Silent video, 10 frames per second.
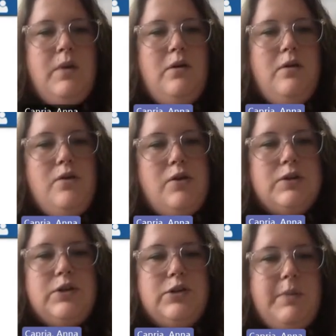You can
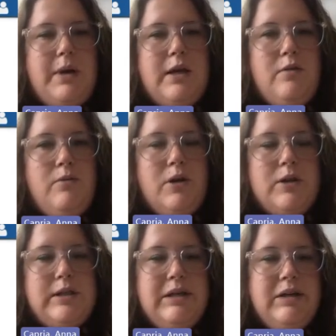search by keywords
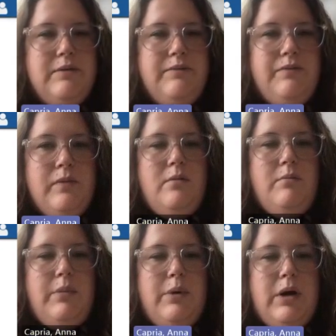here,
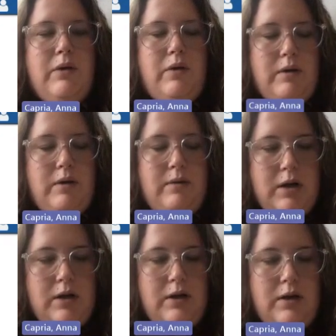but I'm
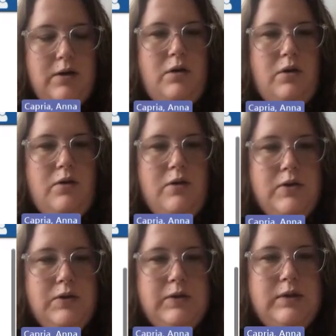gonna
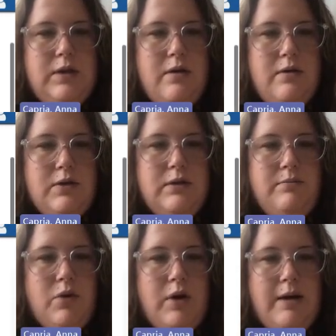use some
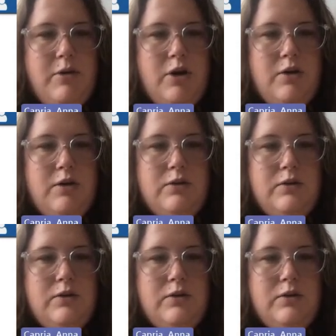parameters.